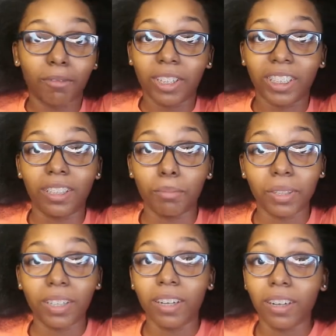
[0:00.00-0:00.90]
done wasted
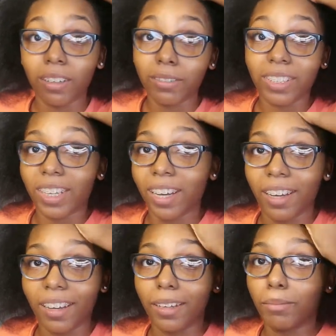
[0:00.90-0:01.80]
up enough
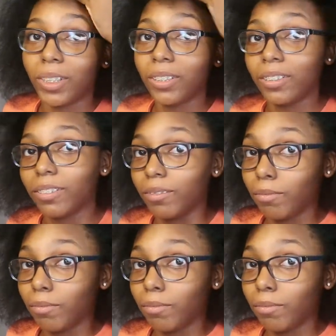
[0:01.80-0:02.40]
time, y'all.